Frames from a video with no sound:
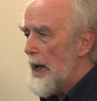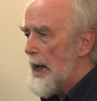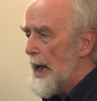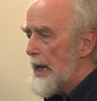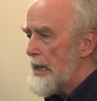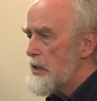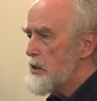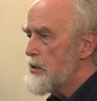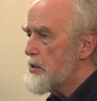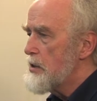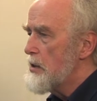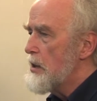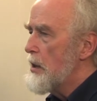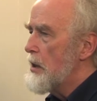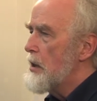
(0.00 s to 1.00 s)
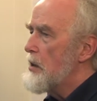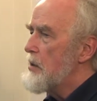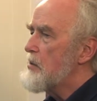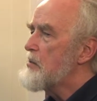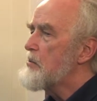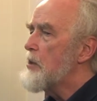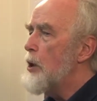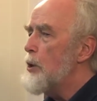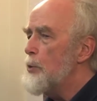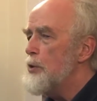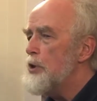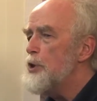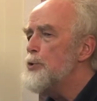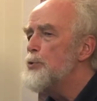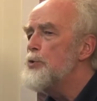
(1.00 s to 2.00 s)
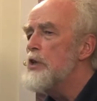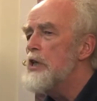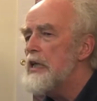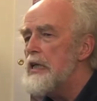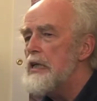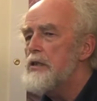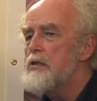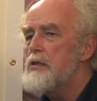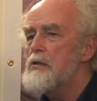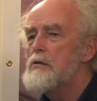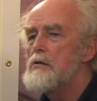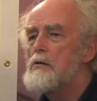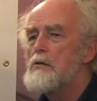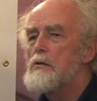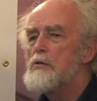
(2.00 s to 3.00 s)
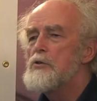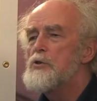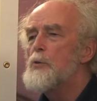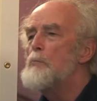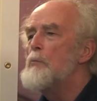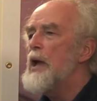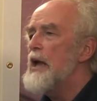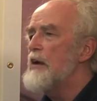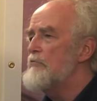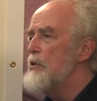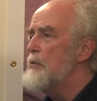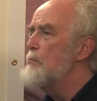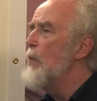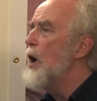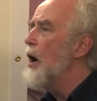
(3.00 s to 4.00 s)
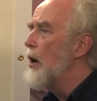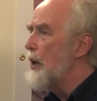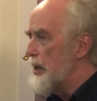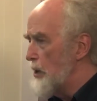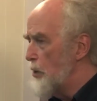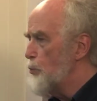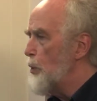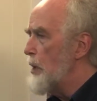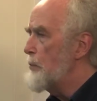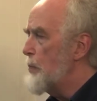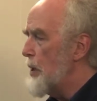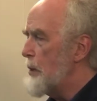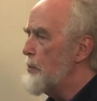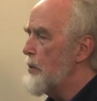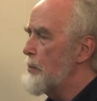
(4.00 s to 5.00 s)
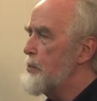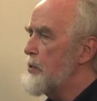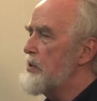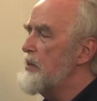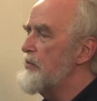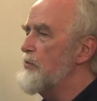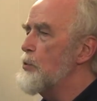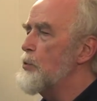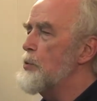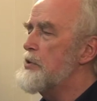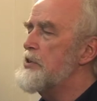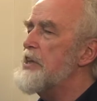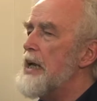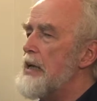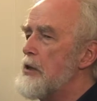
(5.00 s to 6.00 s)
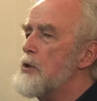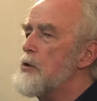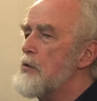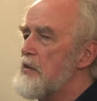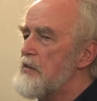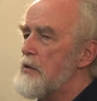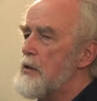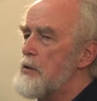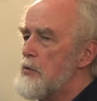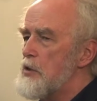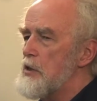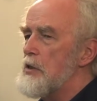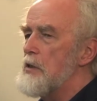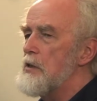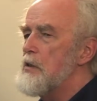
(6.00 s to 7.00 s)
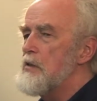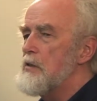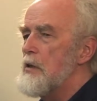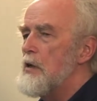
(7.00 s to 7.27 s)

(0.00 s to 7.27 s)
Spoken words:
And so you need to bear in mind, when people are putting forward technical solutions,